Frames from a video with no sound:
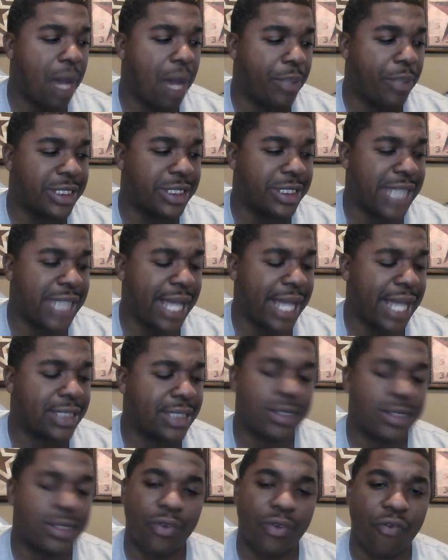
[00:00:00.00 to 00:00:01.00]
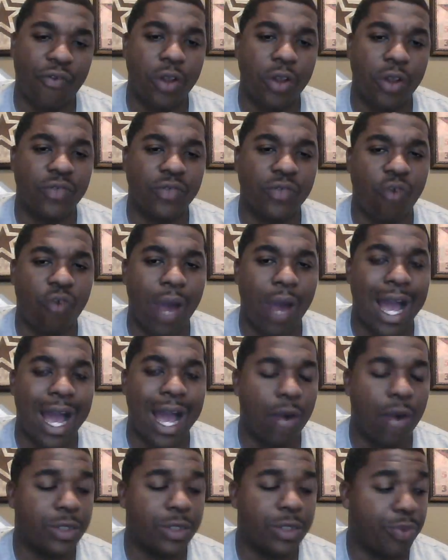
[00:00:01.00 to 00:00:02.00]
Projects the first 4
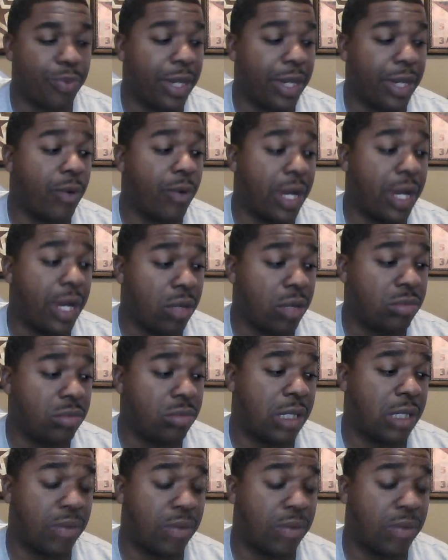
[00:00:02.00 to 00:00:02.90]
hours pretty well.